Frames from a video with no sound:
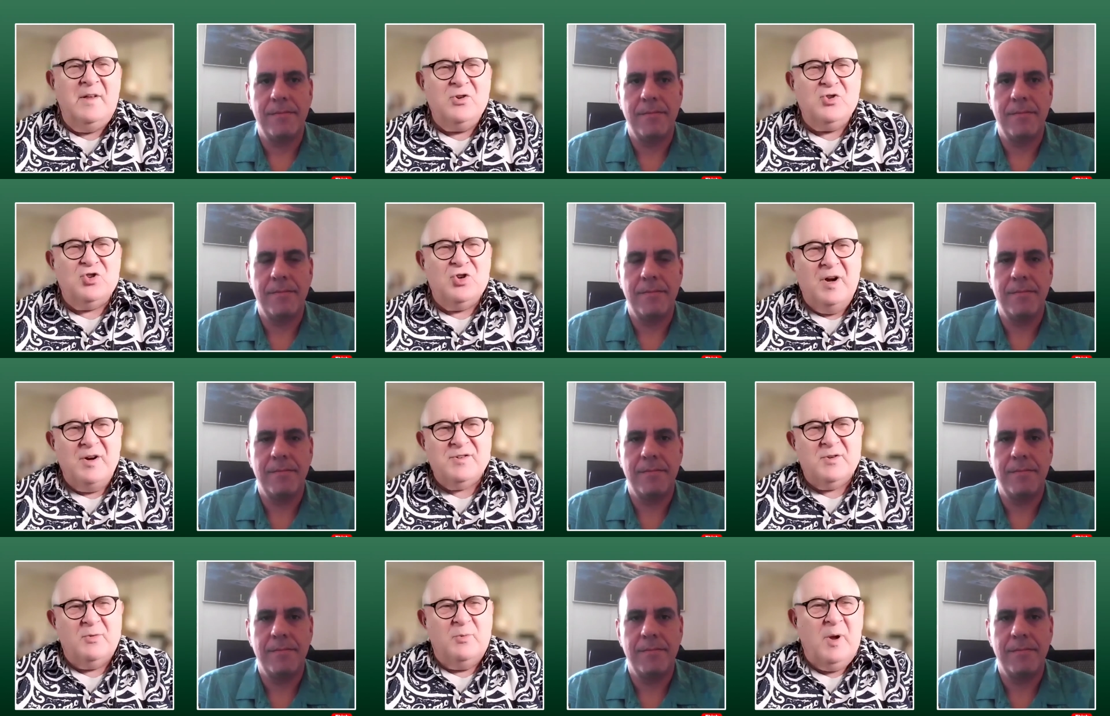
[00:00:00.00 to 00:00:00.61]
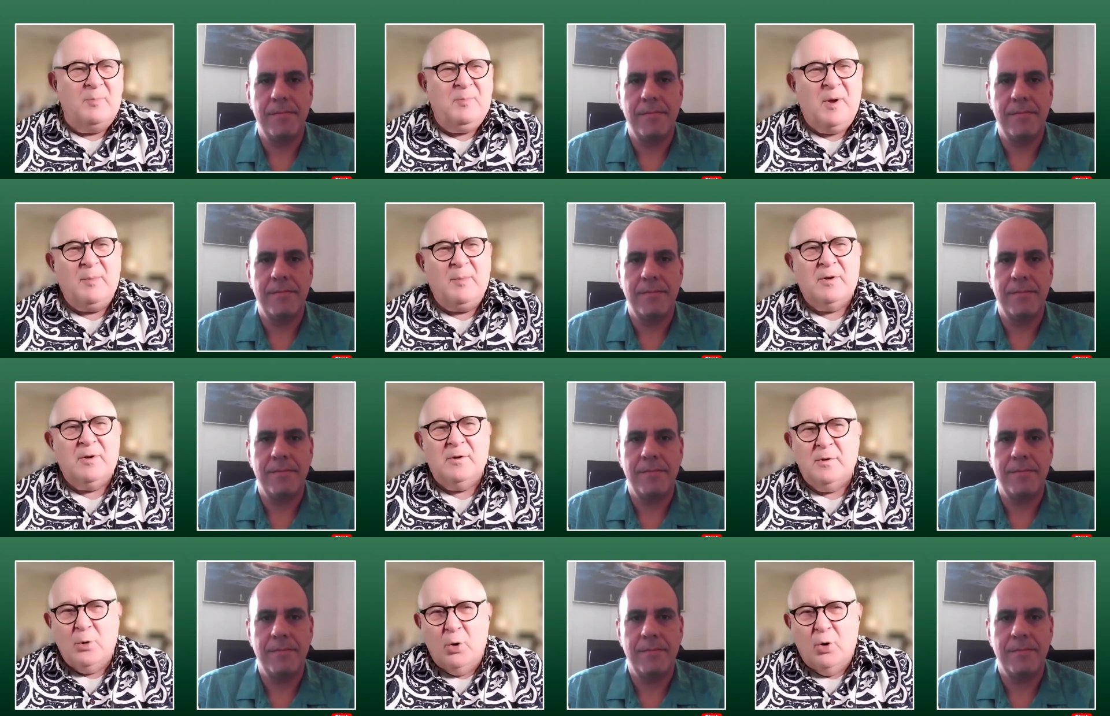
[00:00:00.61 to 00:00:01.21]
Speaker 1: change the way
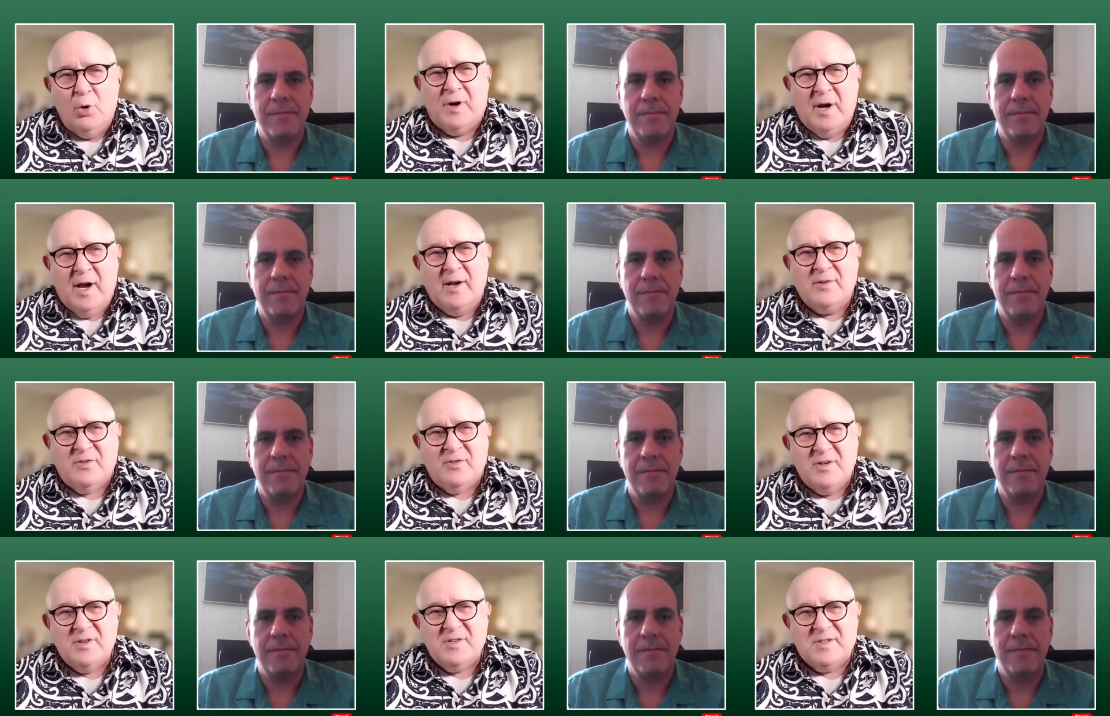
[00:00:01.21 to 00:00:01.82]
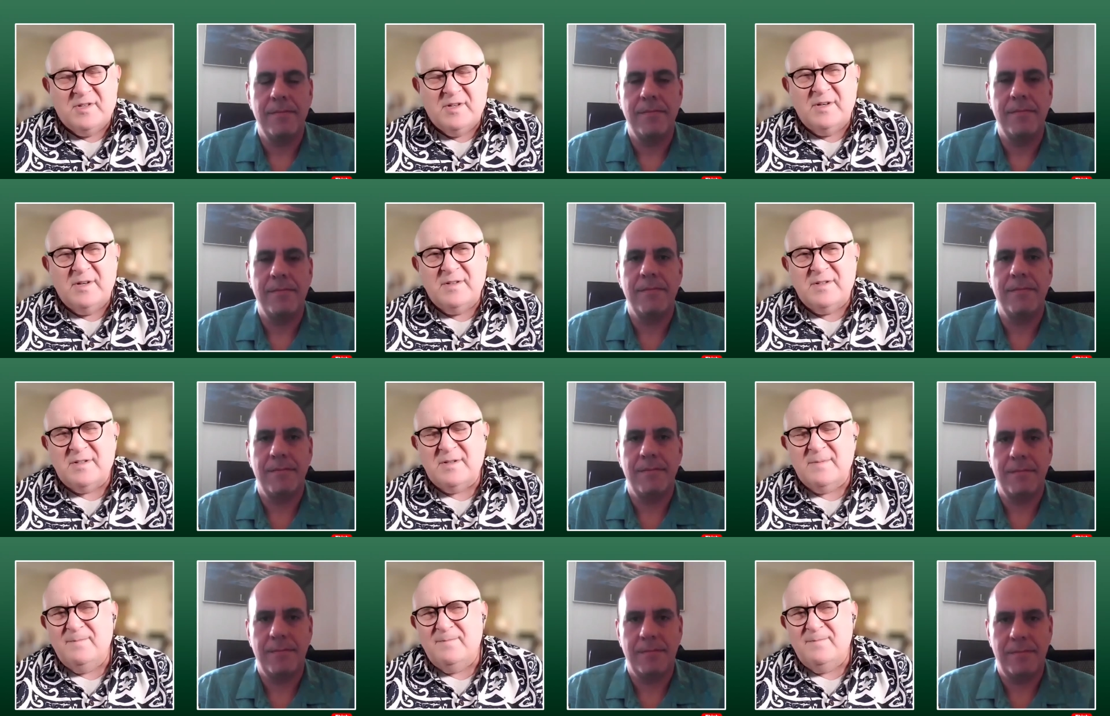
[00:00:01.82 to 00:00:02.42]
people look at these
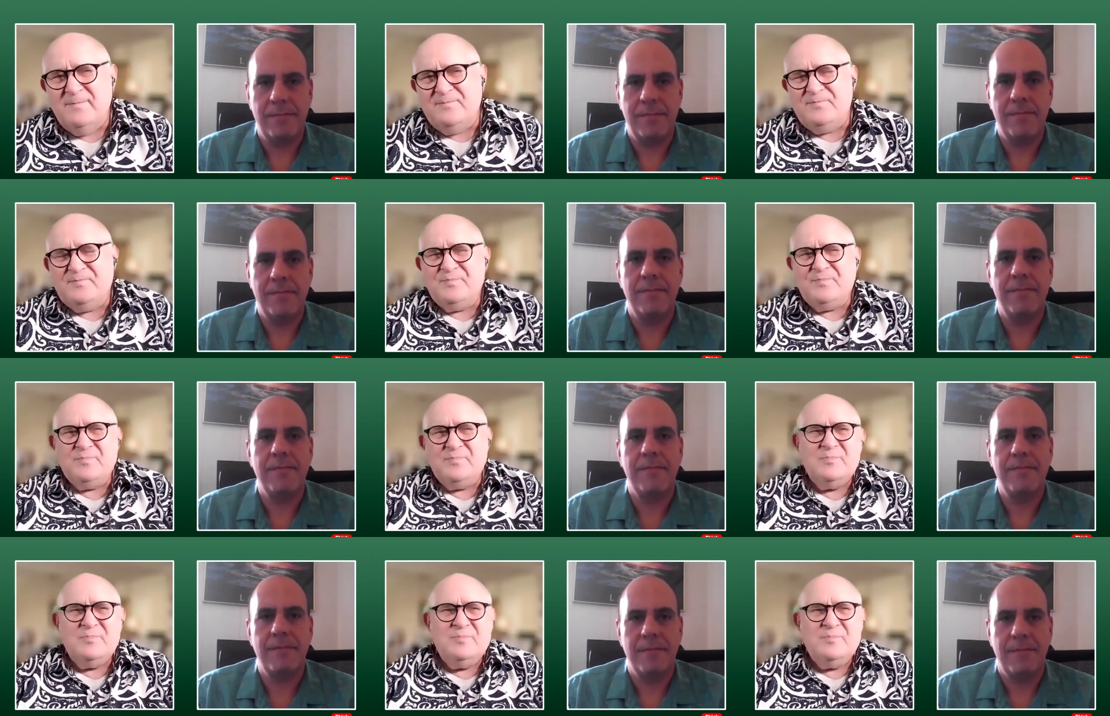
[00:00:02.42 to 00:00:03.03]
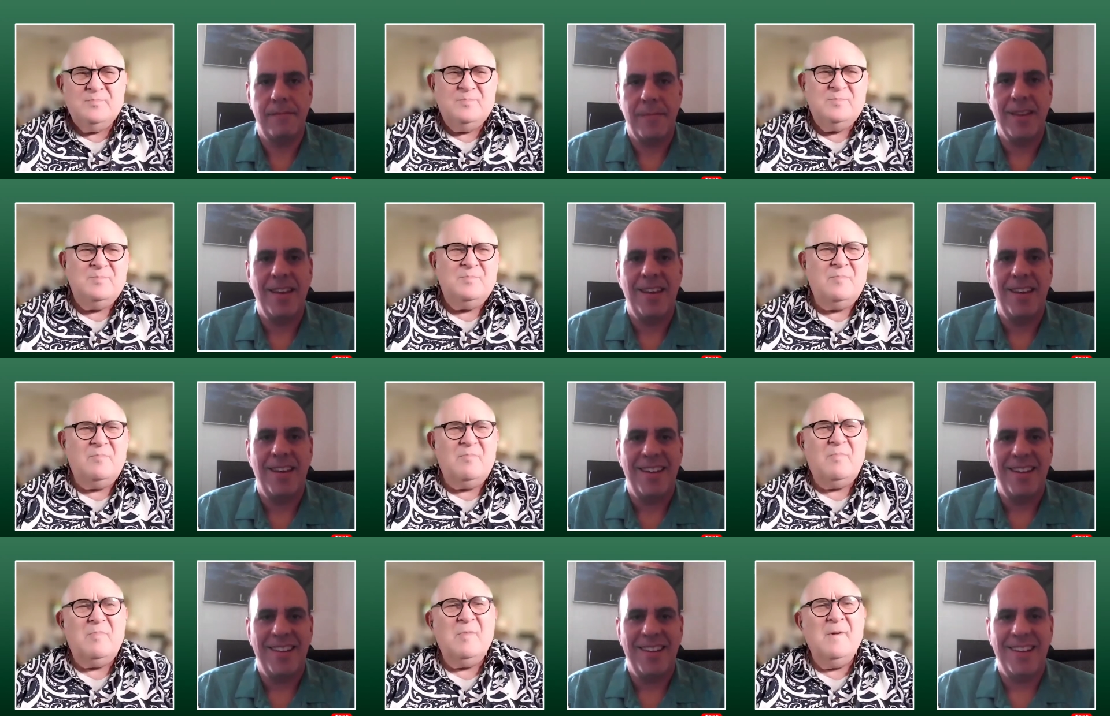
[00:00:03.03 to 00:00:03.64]
things?
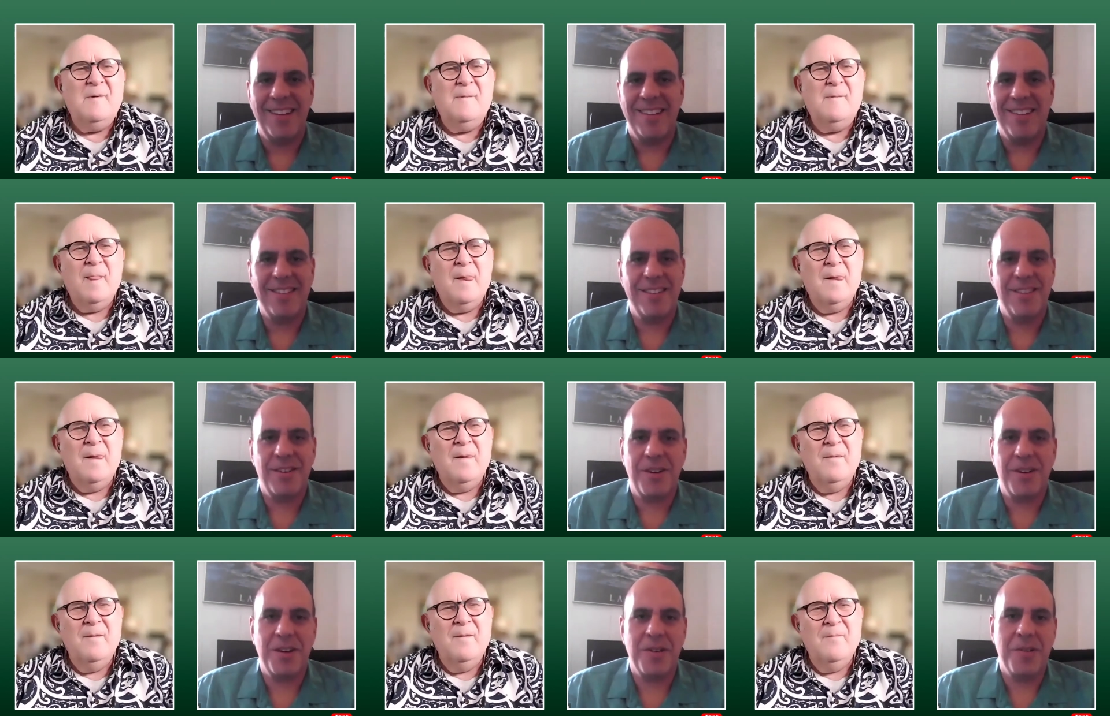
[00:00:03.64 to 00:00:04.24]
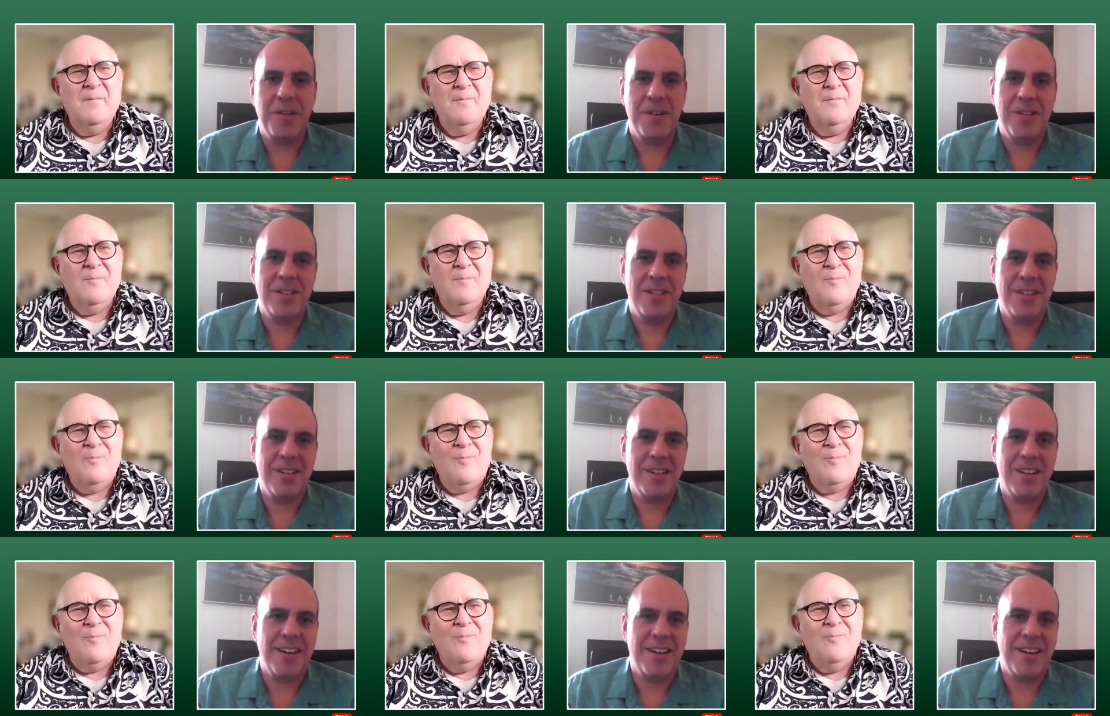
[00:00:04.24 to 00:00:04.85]
Speaker 2: Yeah, that's a great question.